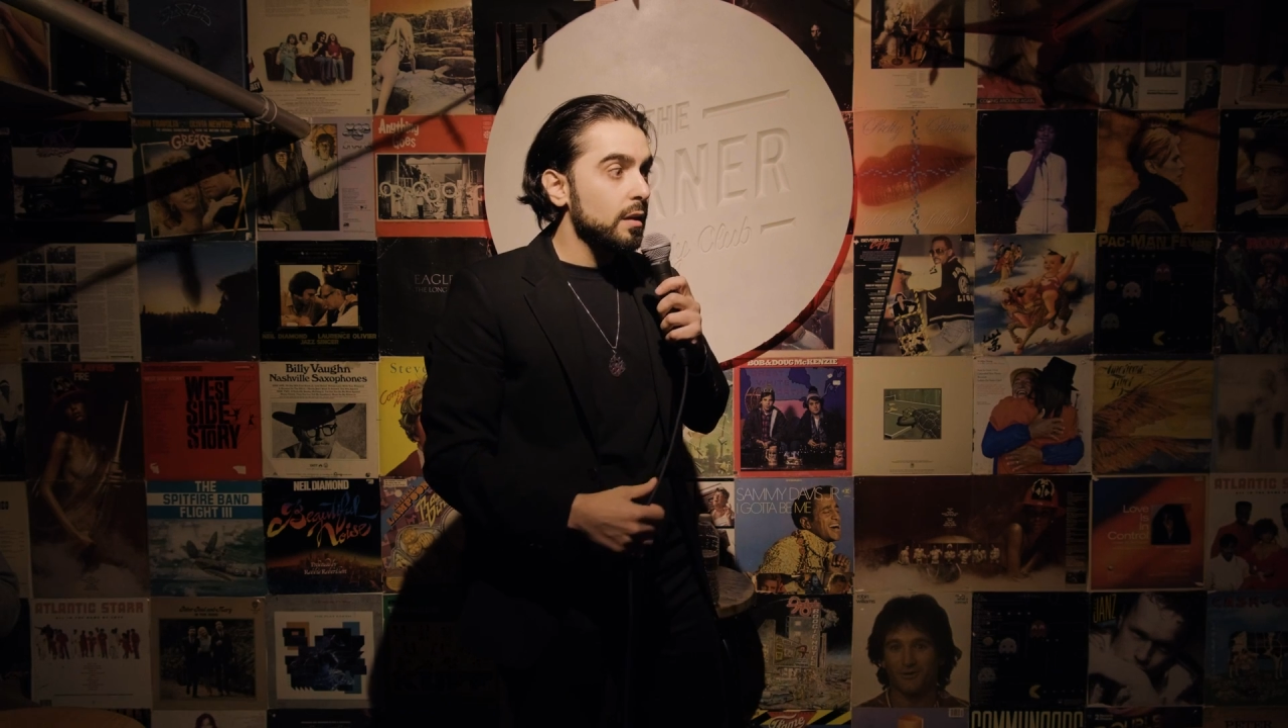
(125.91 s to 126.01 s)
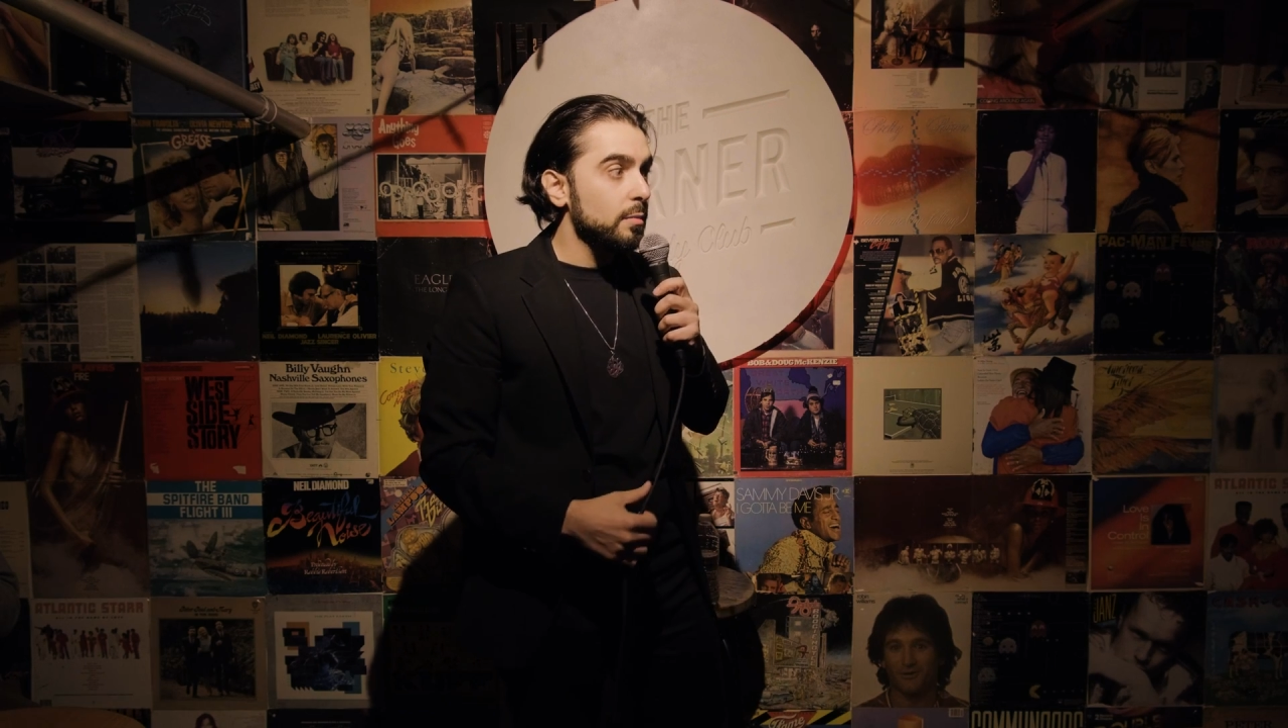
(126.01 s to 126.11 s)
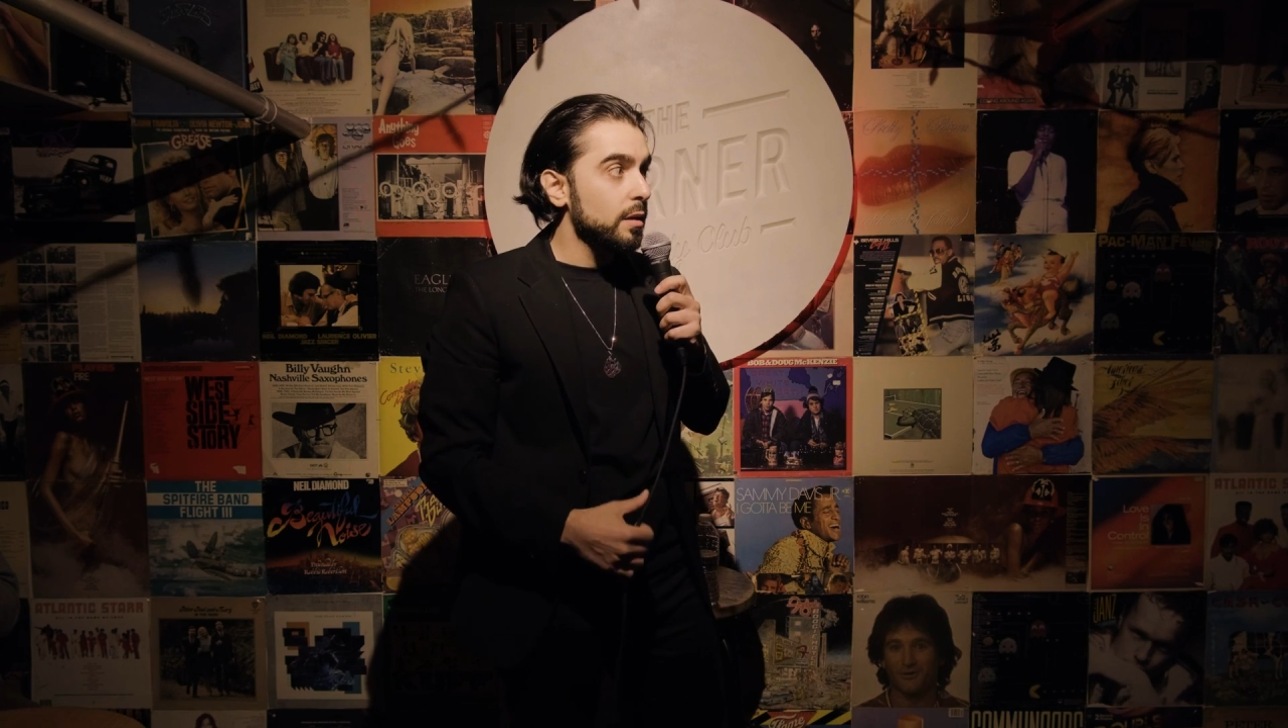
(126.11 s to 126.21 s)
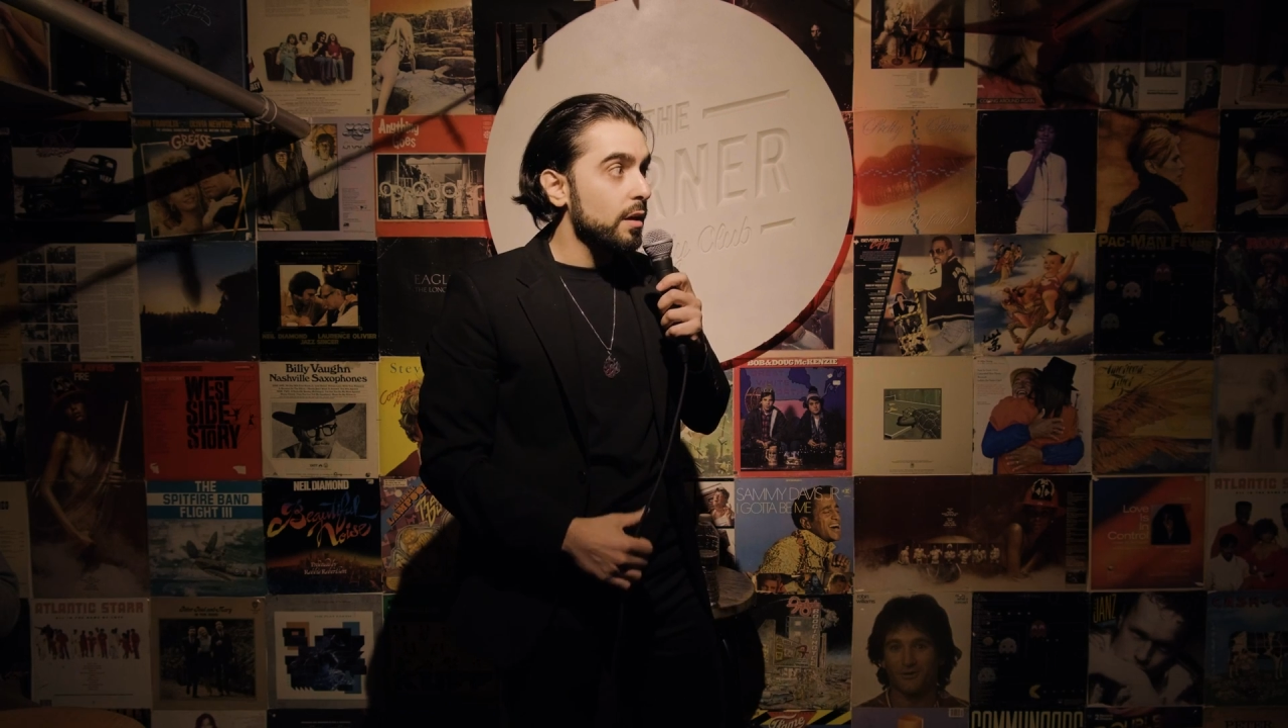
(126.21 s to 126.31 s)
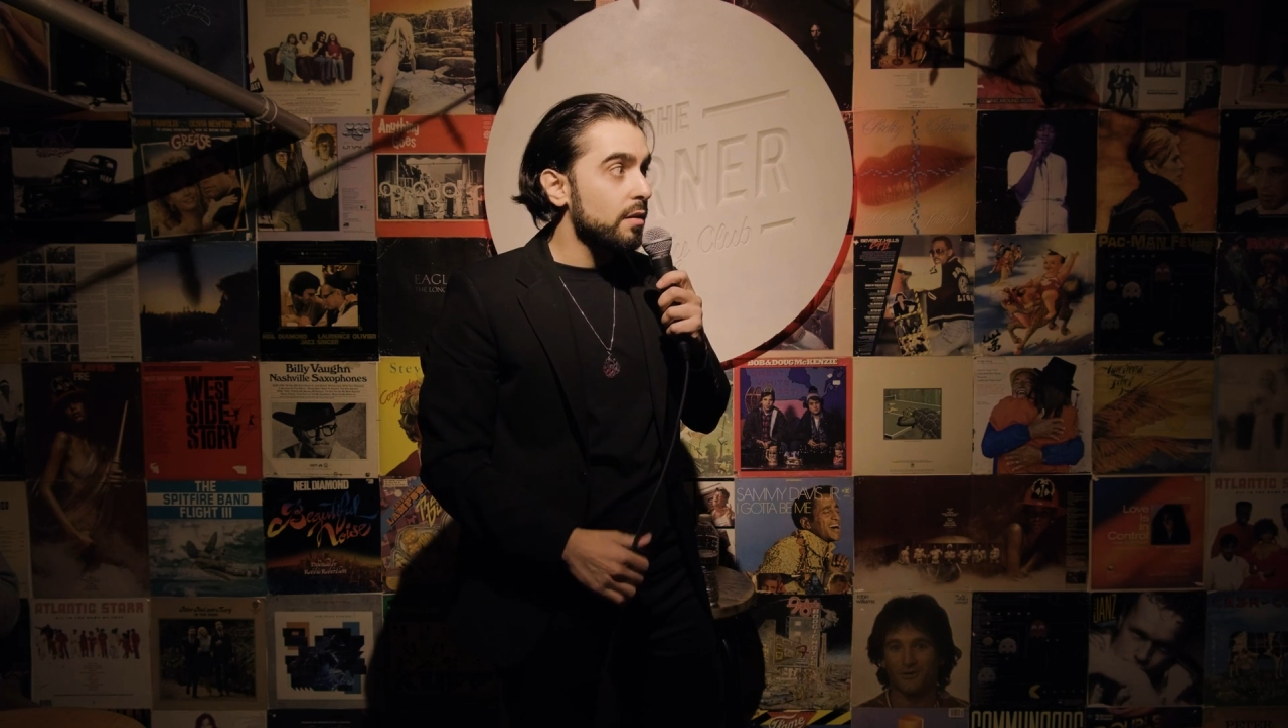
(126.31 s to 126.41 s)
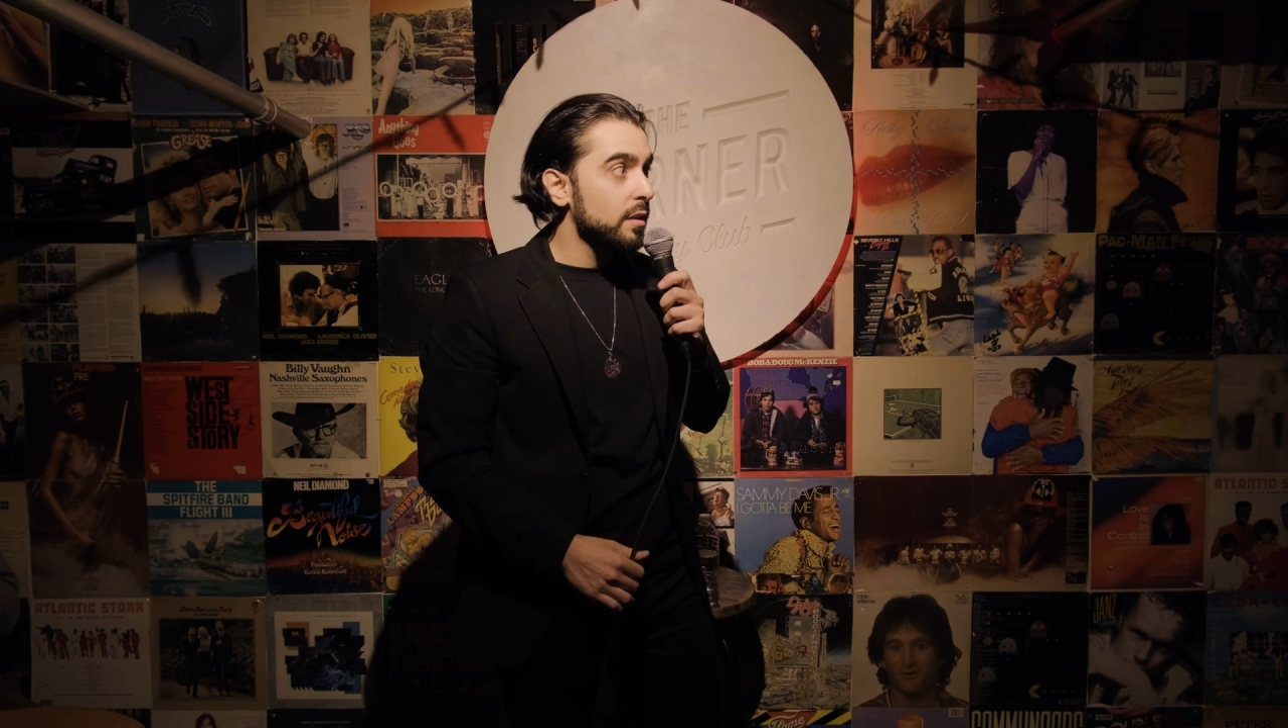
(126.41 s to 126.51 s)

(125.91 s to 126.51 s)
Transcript: on him in our